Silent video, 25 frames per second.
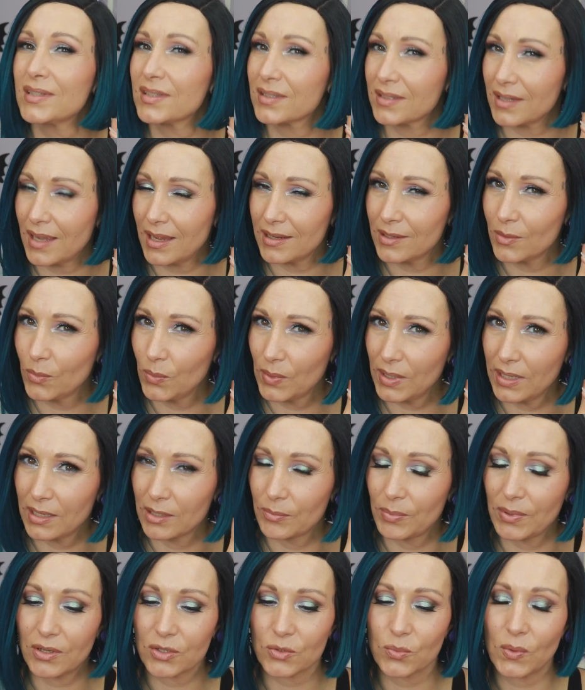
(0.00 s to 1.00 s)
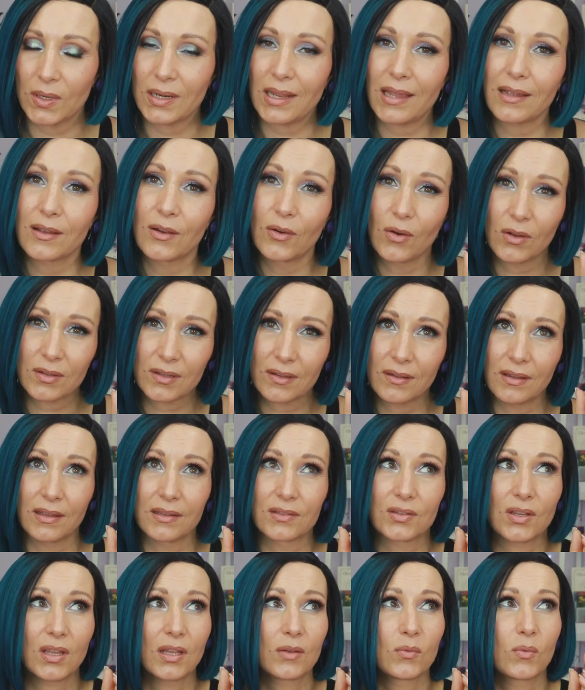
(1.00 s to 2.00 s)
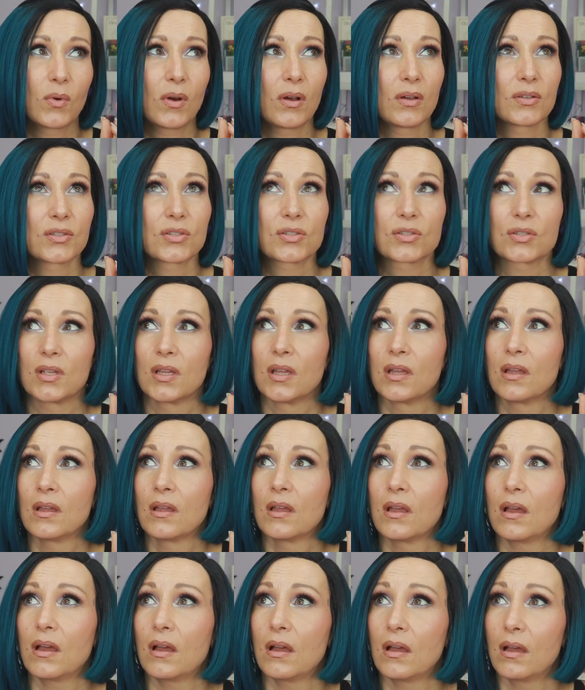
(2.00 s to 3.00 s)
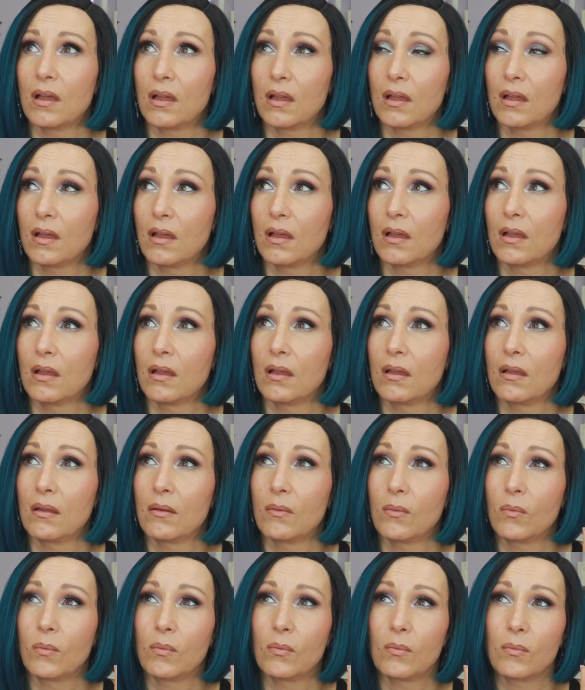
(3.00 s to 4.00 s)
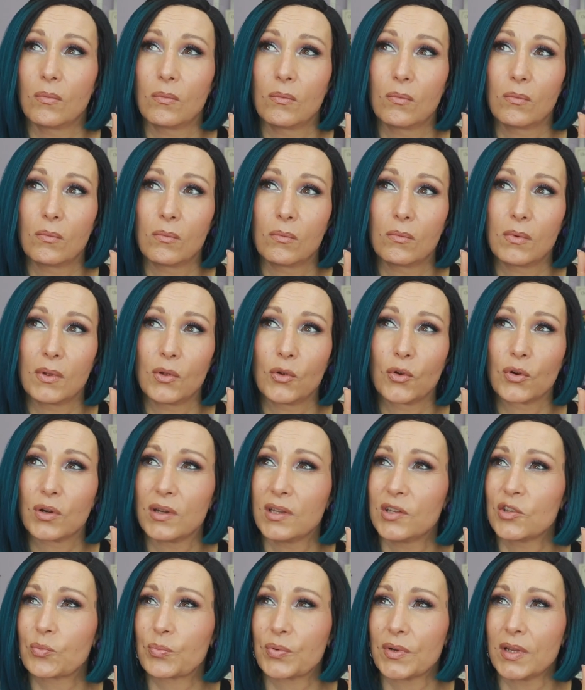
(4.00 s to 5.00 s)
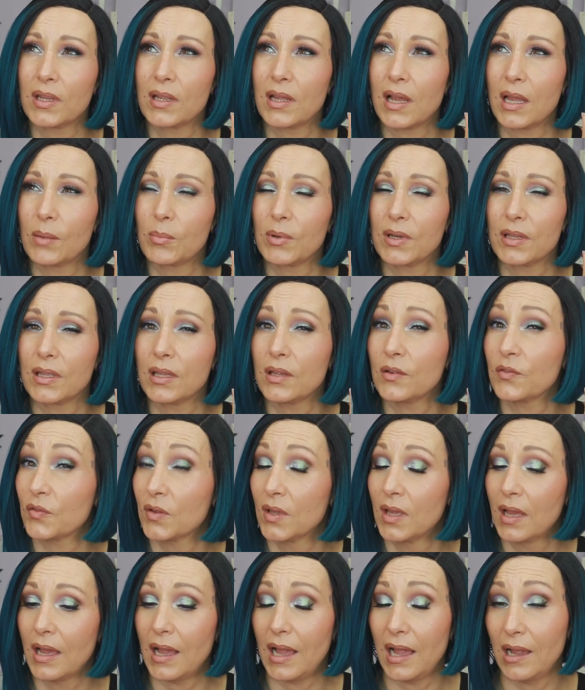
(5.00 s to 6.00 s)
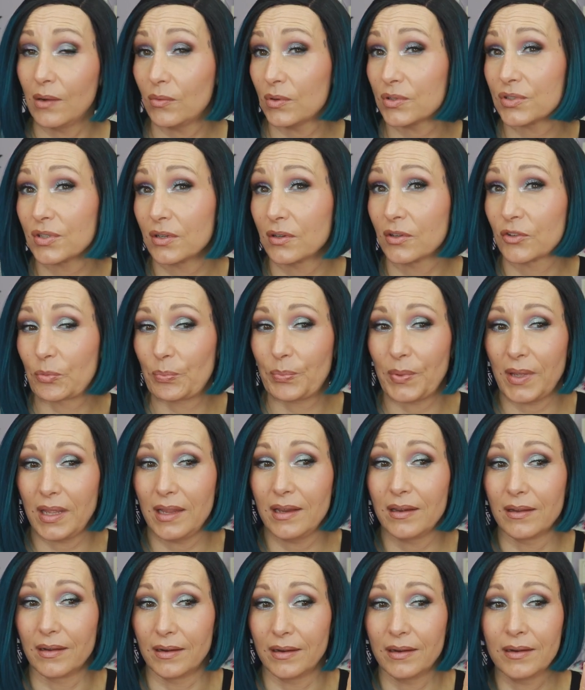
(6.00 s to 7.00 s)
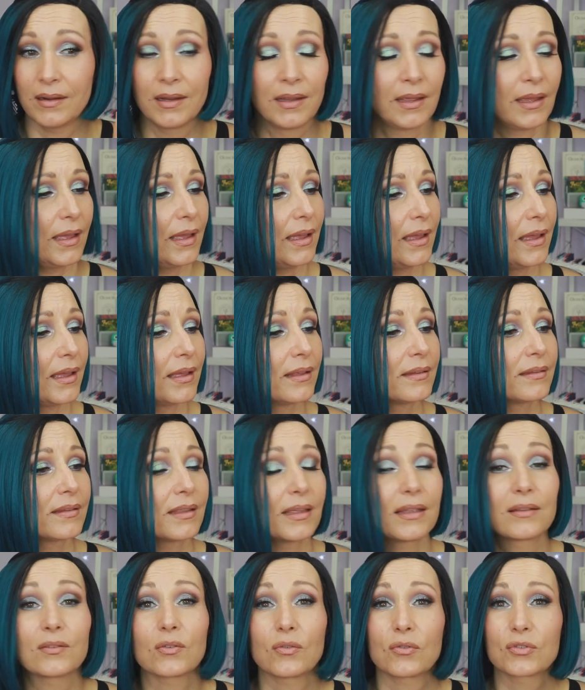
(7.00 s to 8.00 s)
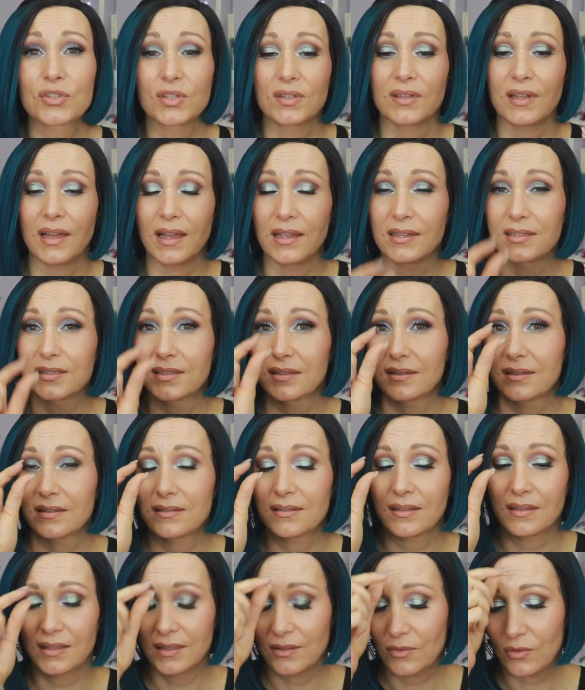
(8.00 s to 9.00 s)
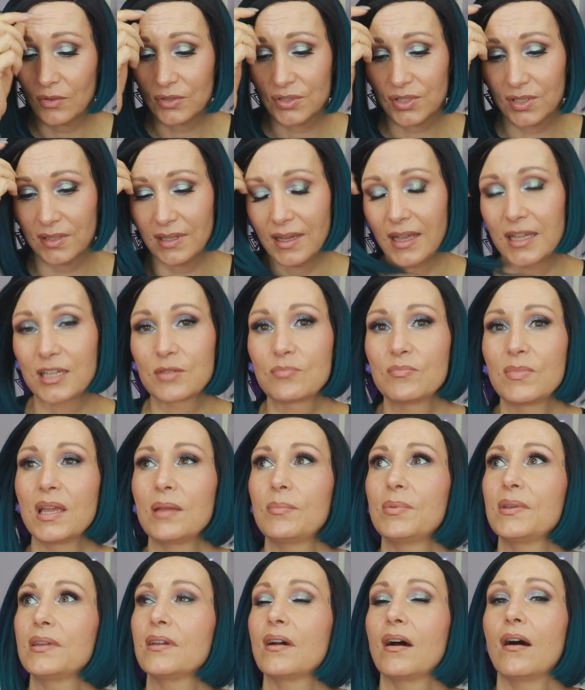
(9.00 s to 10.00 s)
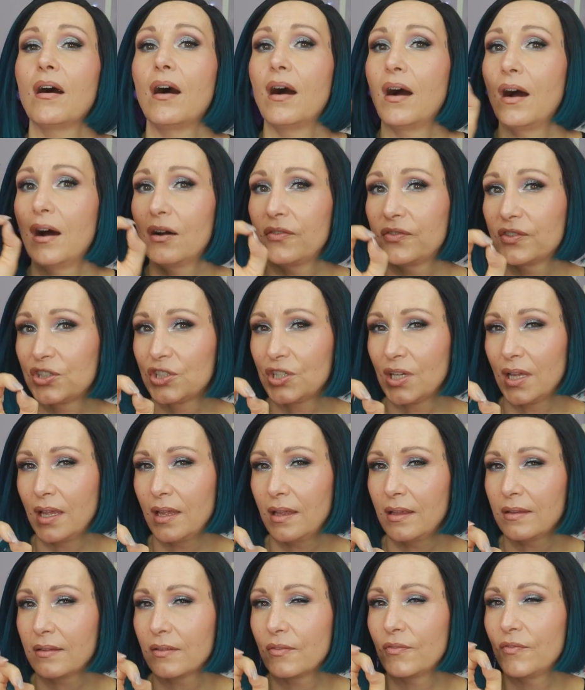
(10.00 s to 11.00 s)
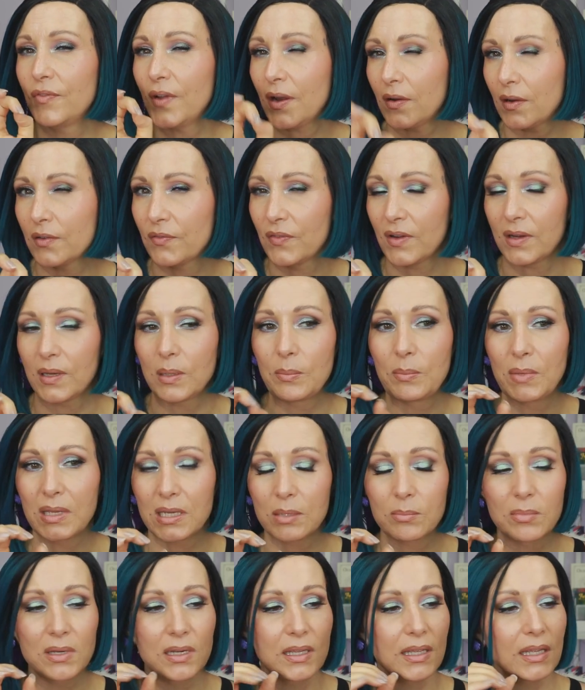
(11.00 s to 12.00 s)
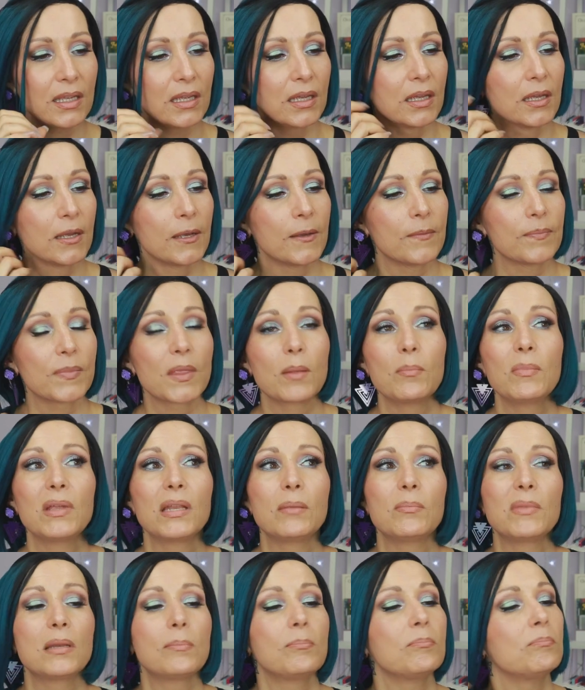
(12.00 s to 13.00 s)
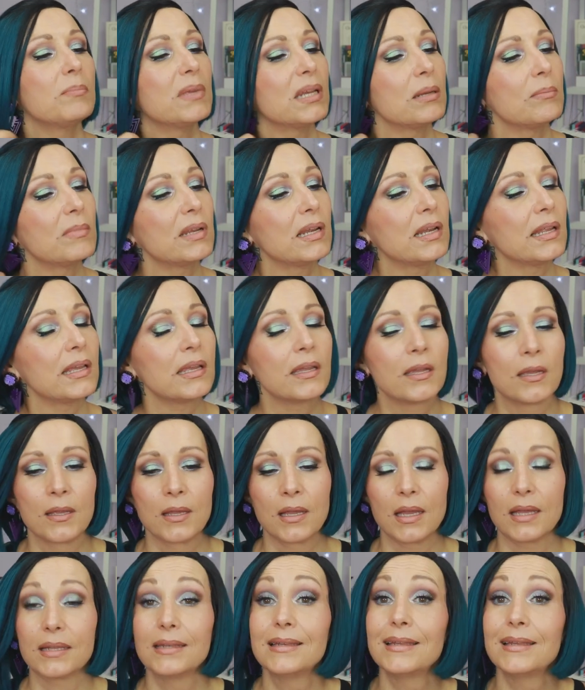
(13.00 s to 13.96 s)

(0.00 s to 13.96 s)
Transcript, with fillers: which is kind of weird because when I got this, it was uh, early spring, I believe. I was a lot paler and it oxidized, it oxidized maybe half a shade, very, very minimally. minimally.